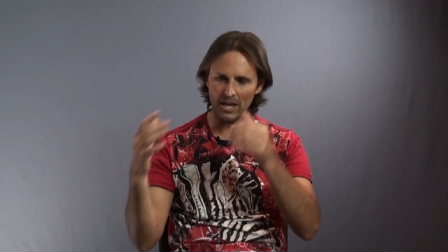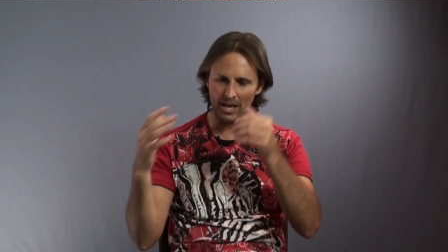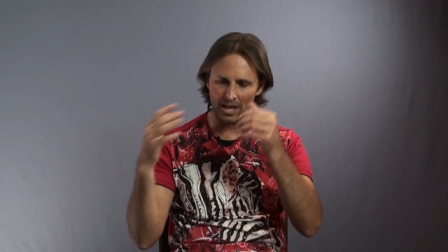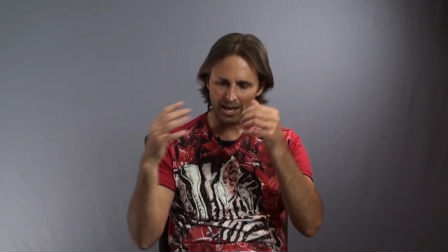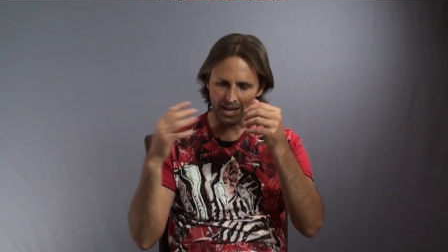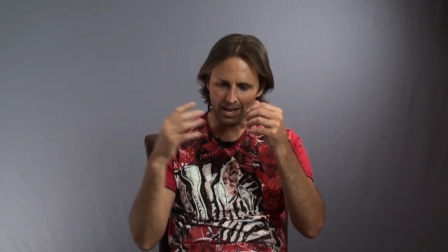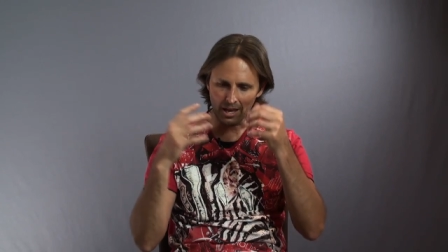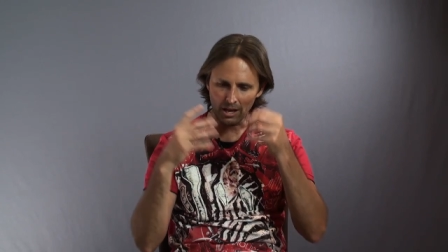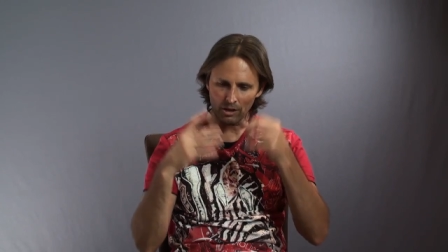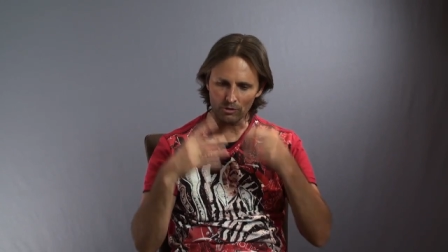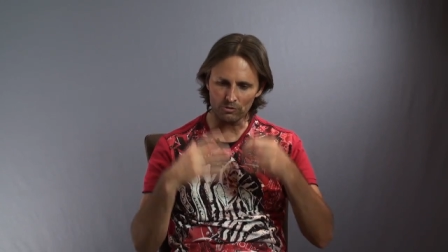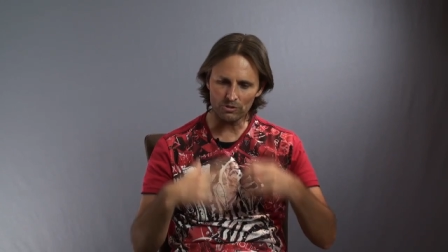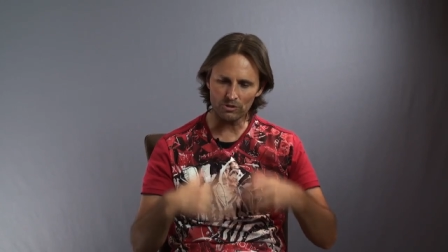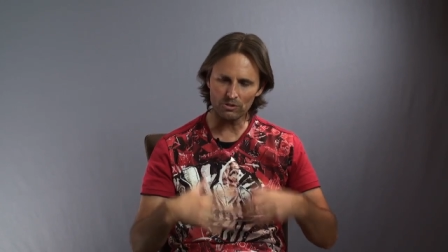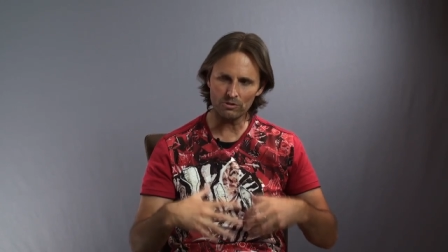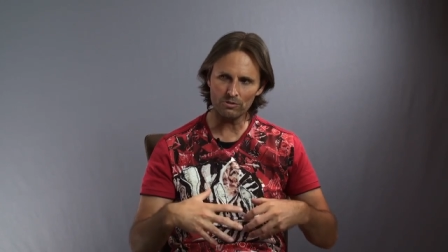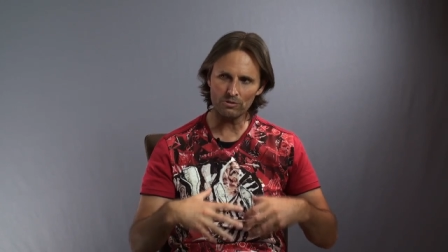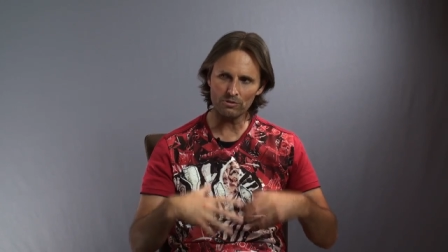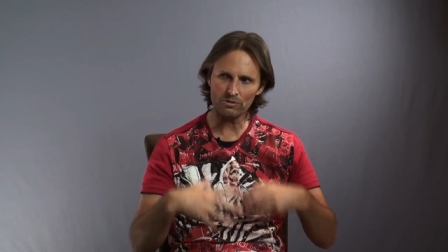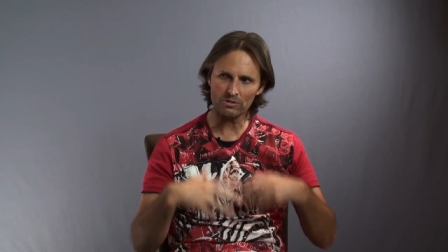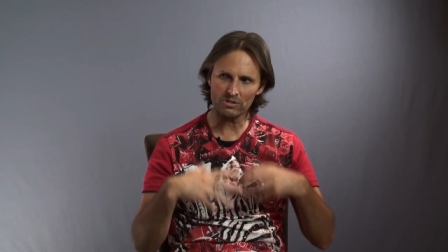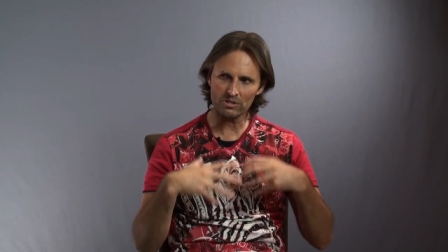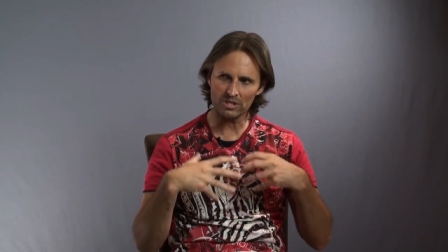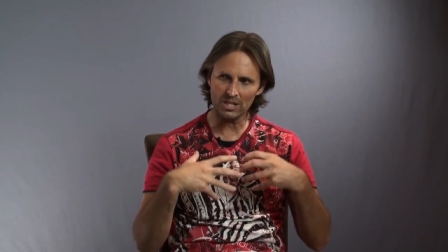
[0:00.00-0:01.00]
how
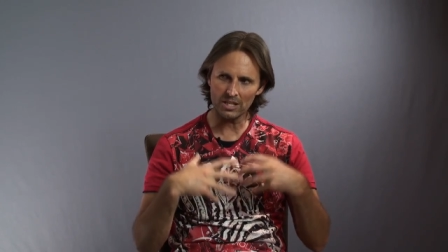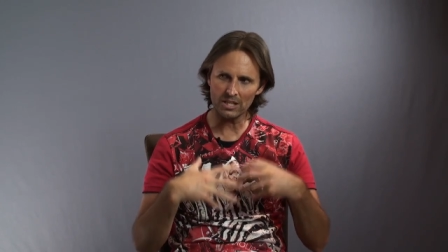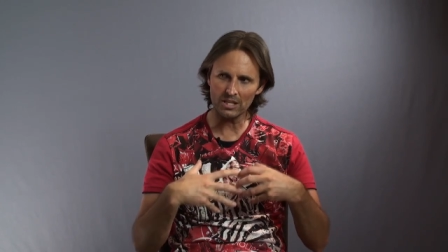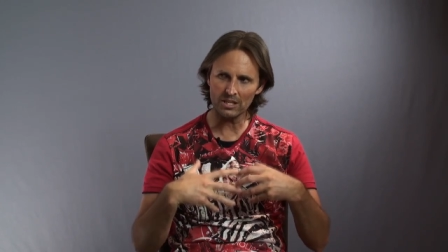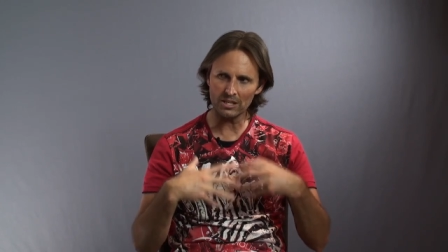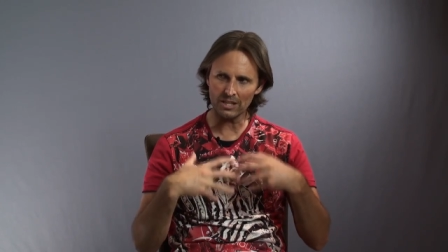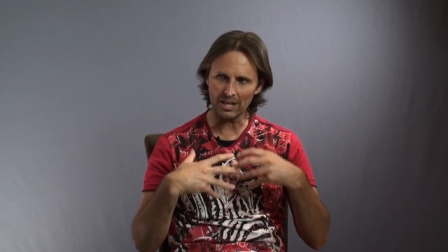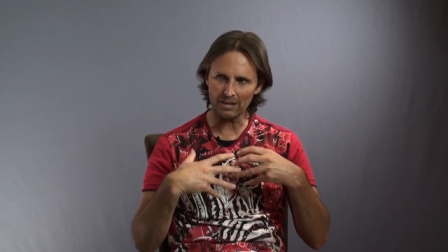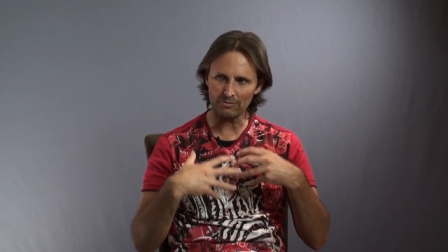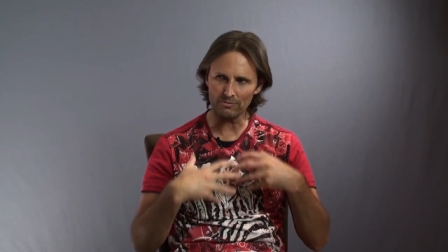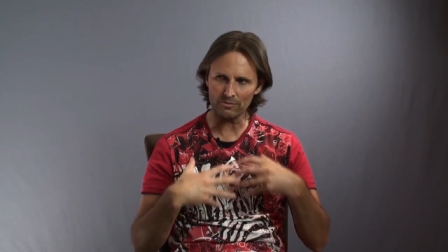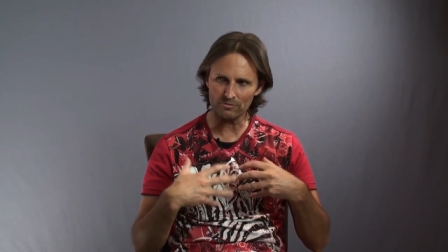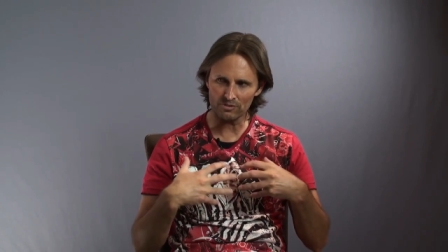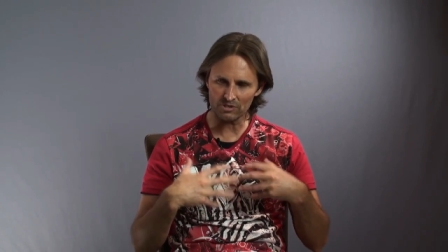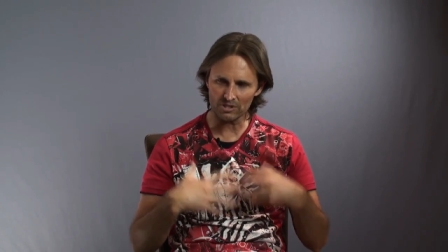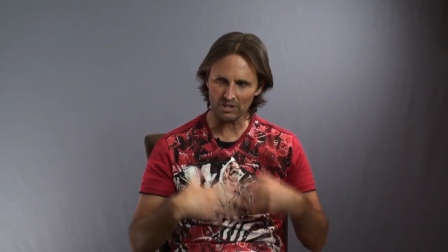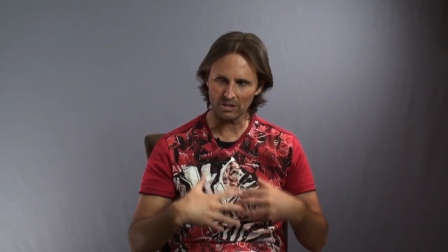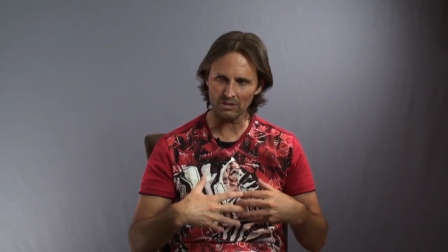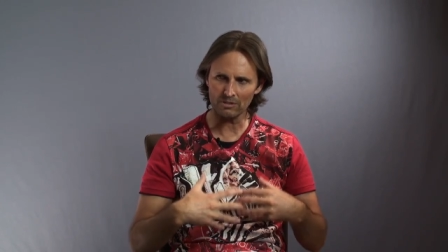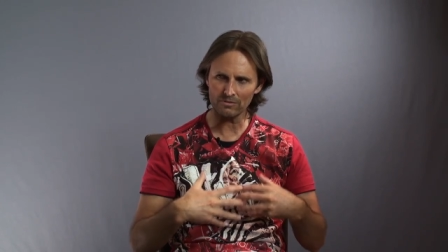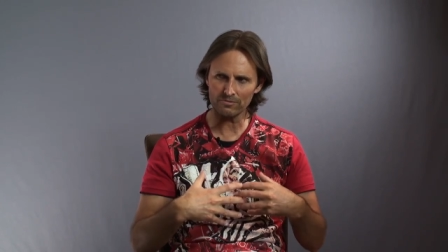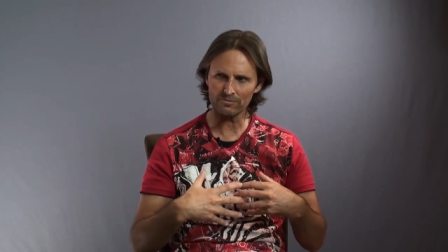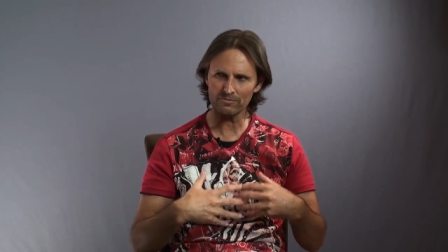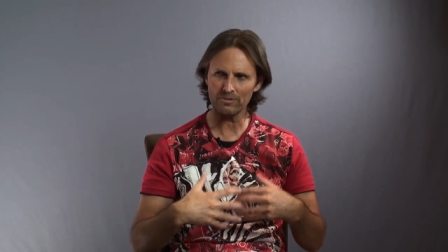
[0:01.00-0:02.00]
you see love of
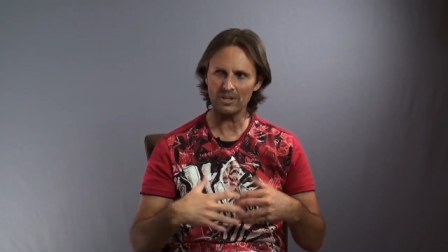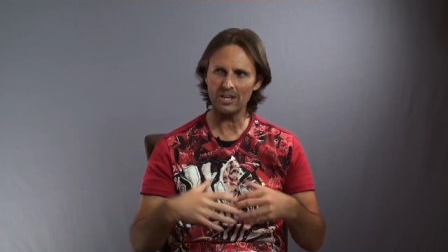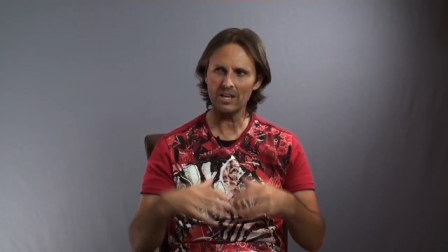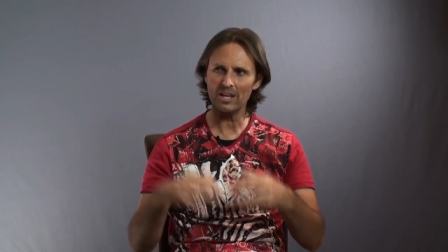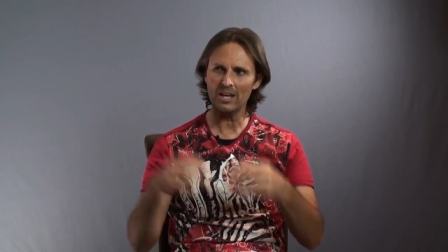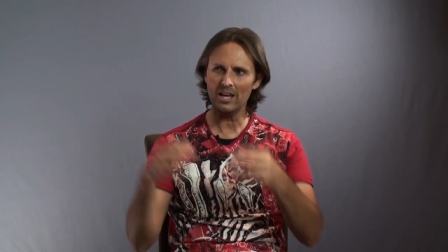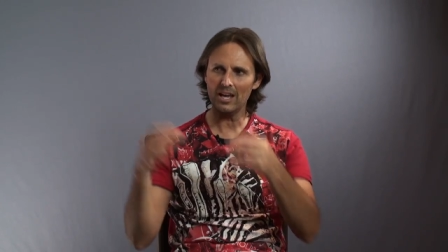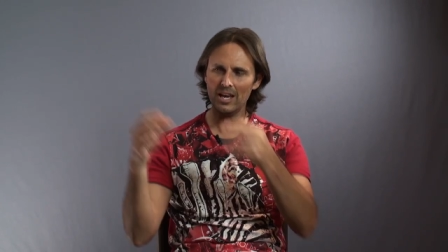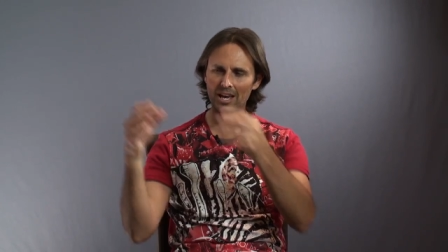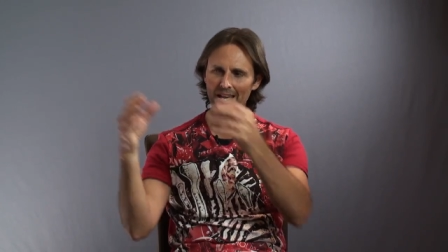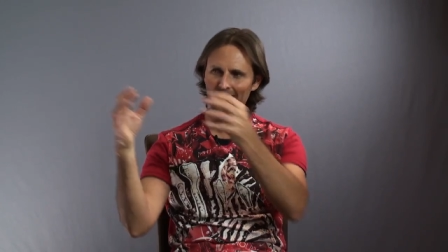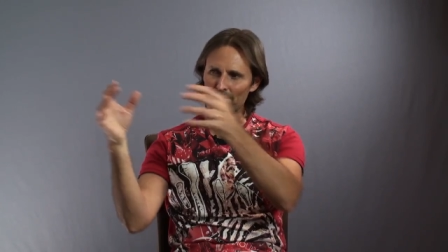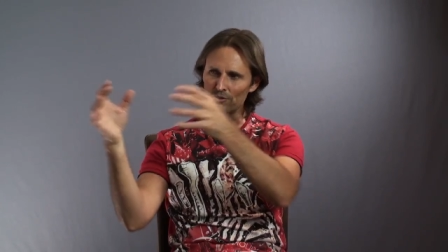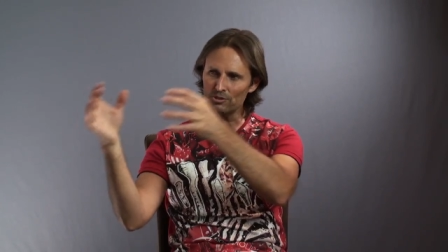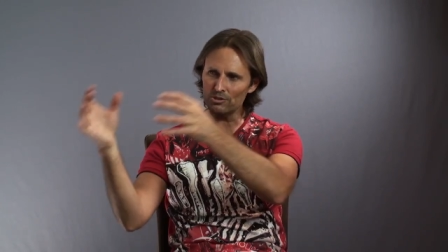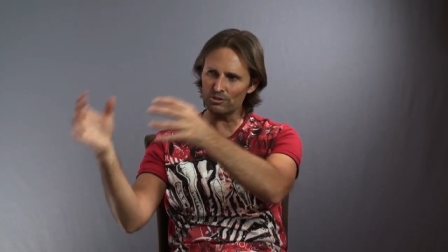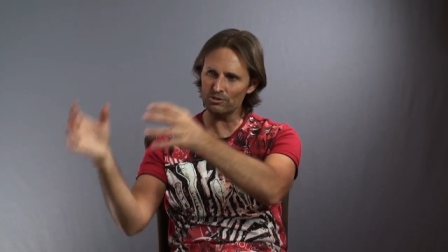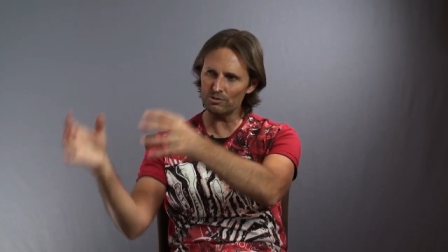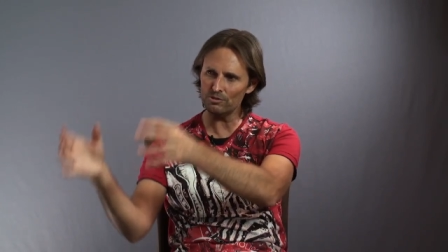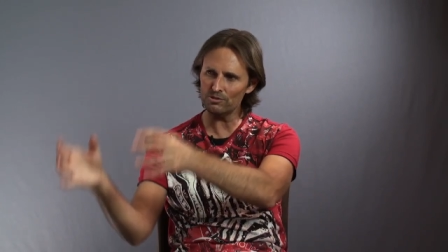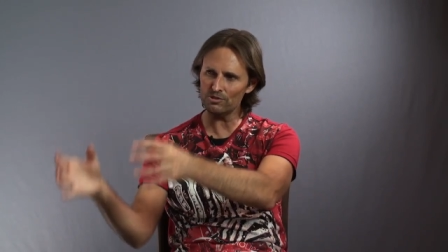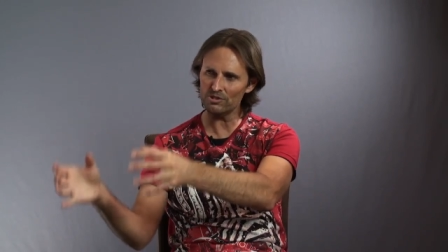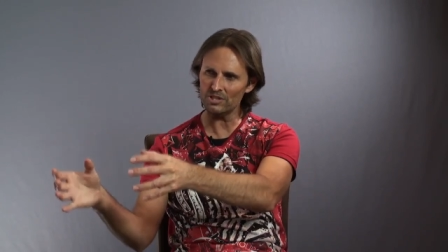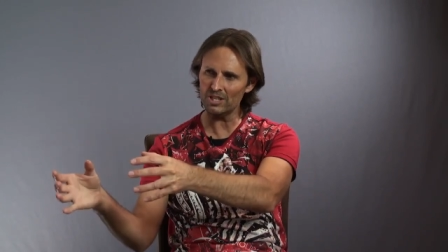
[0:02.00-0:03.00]
self, how
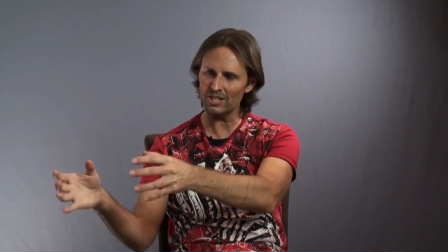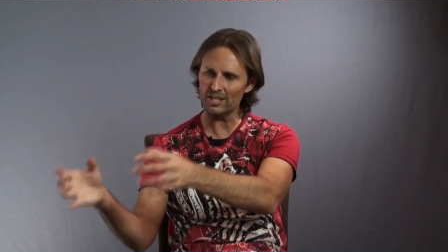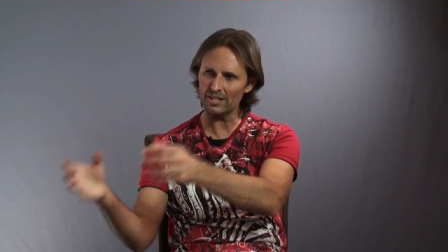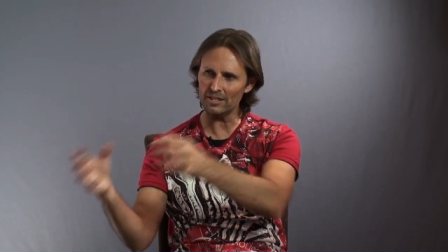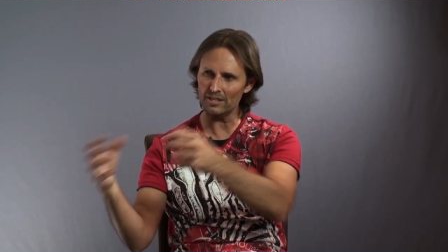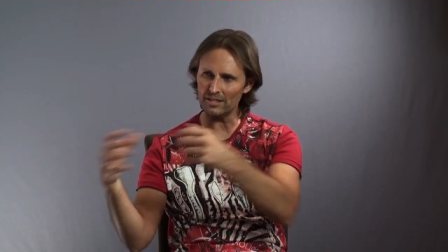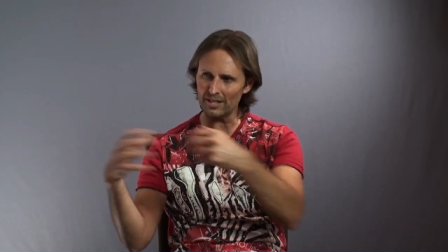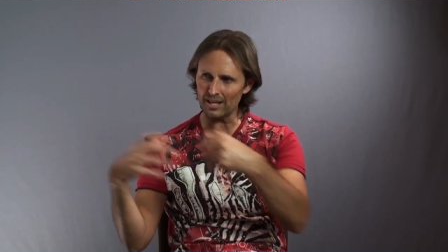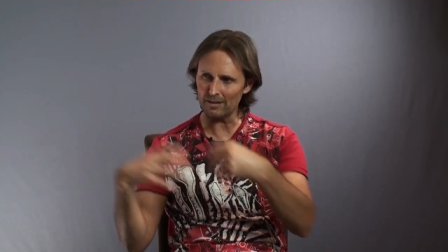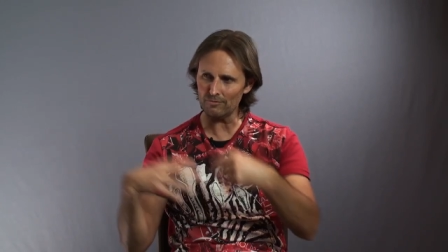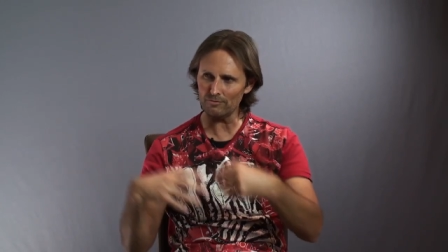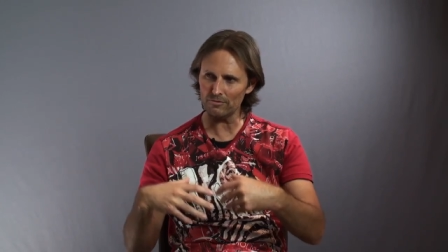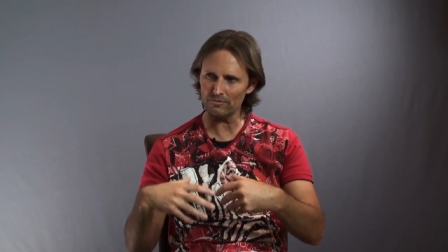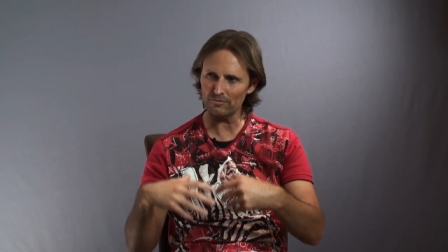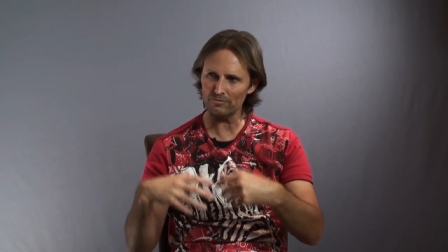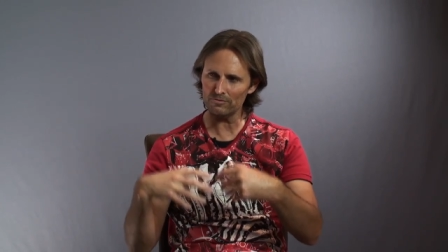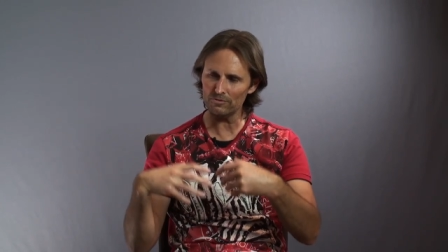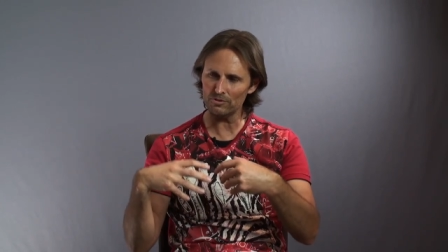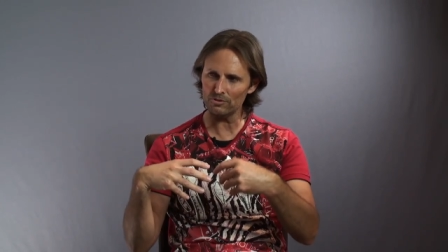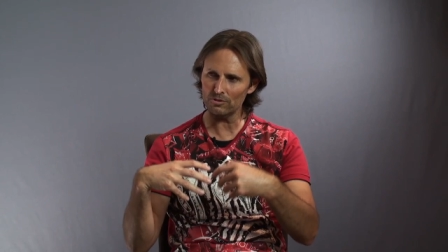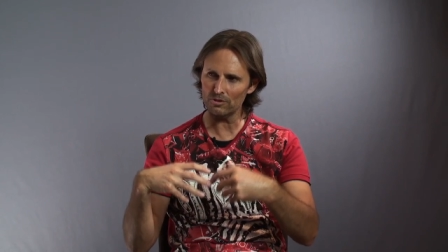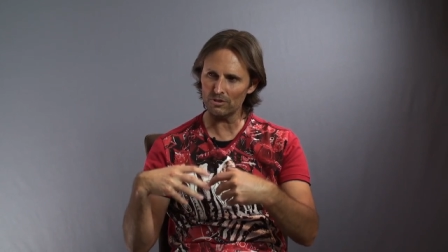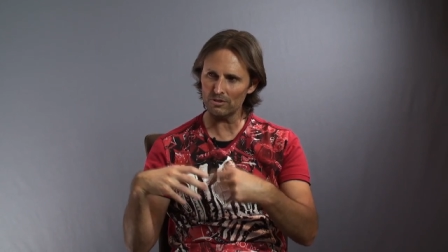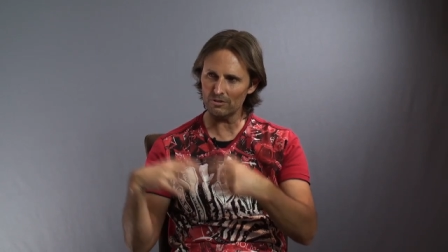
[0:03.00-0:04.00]
you see love of